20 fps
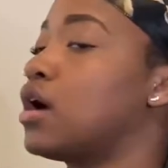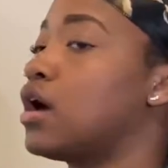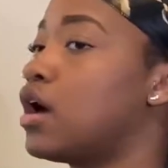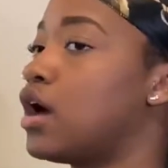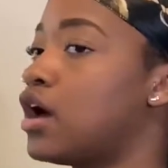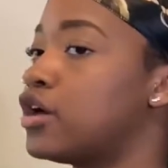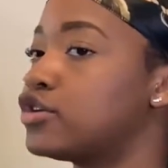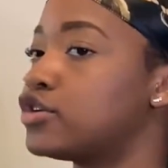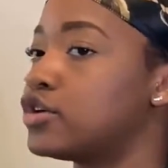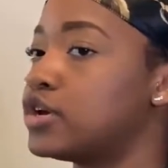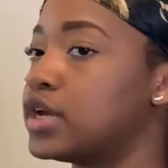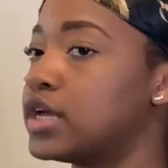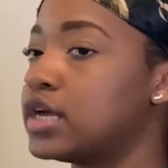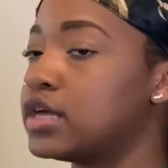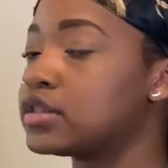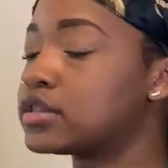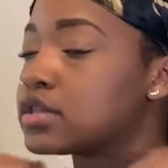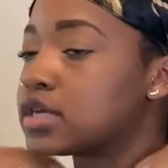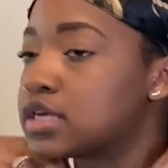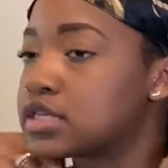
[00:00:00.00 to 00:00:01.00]

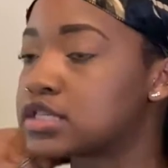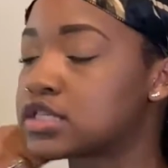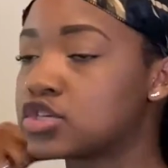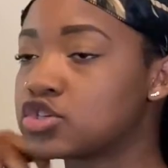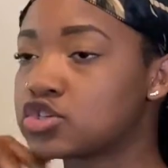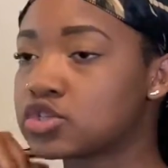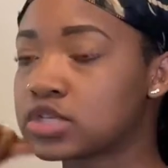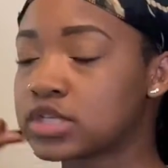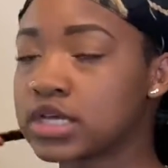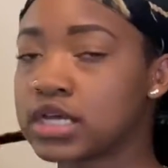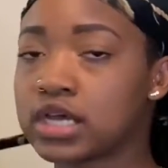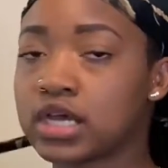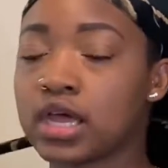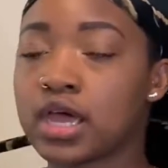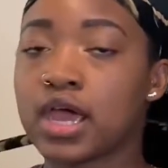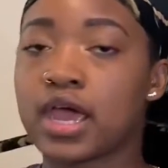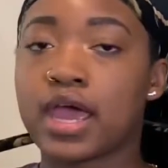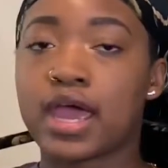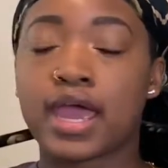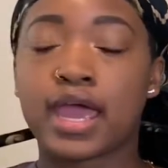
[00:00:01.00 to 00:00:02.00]
underneath essentially.
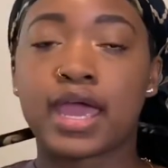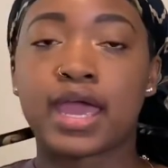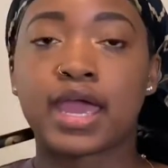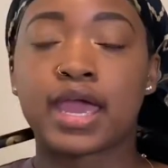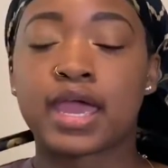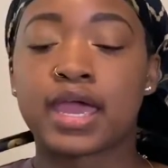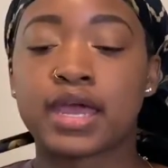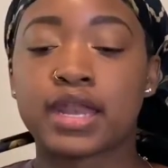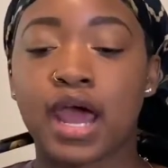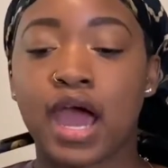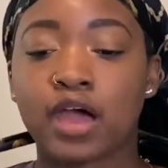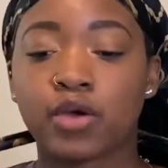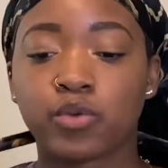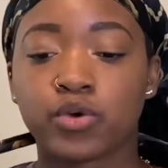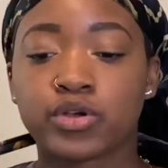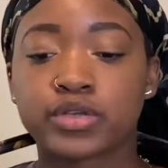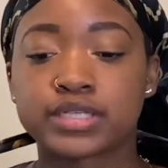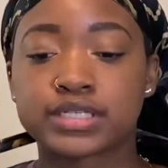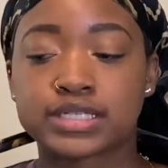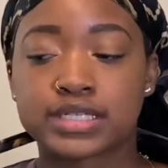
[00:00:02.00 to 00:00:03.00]
And I
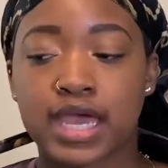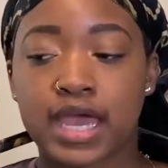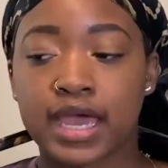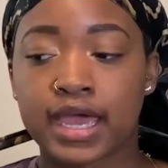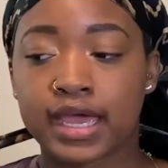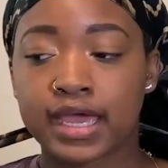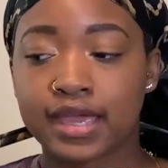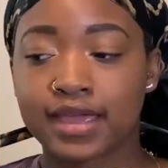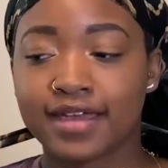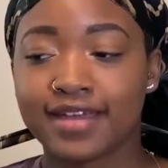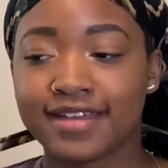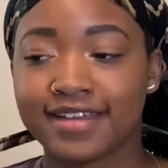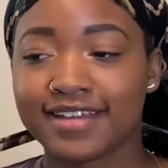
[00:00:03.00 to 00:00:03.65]
will say